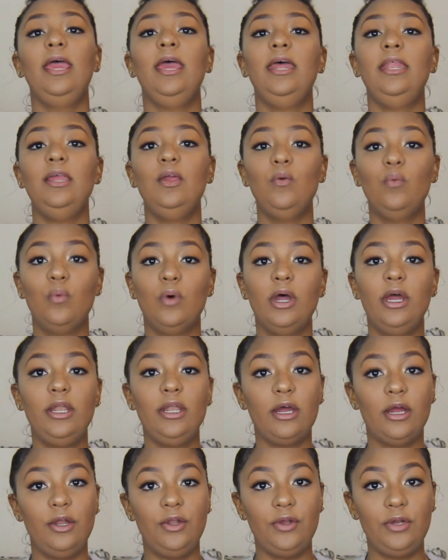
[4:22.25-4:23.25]
and then
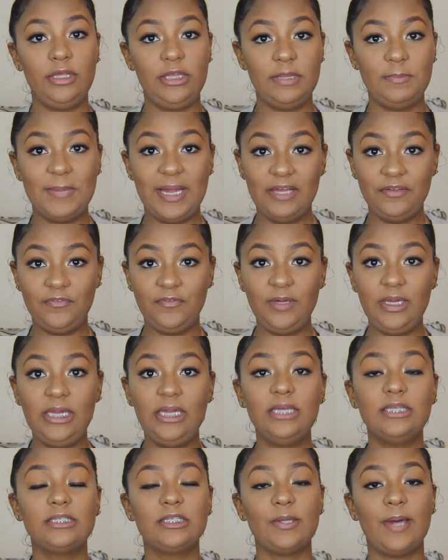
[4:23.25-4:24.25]
one underneath my
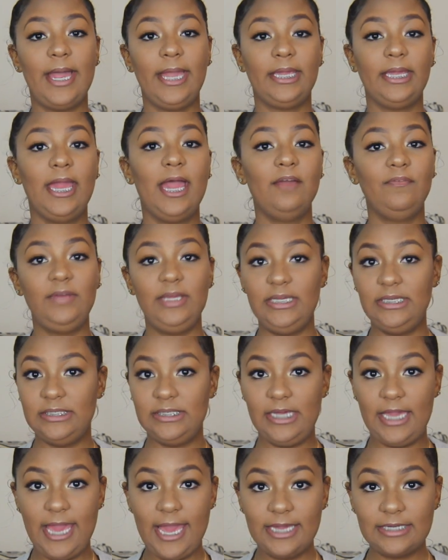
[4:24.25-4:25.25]
feet so I can have
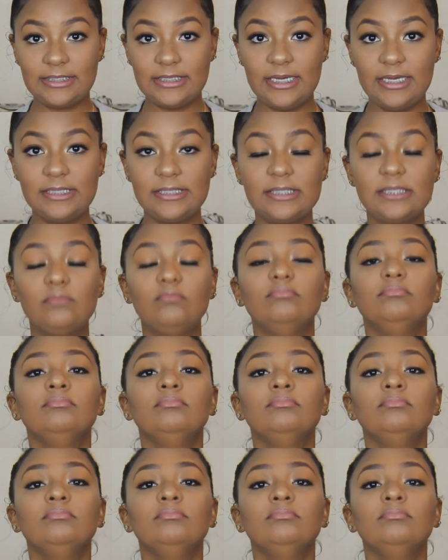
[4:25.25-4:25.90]
easy access.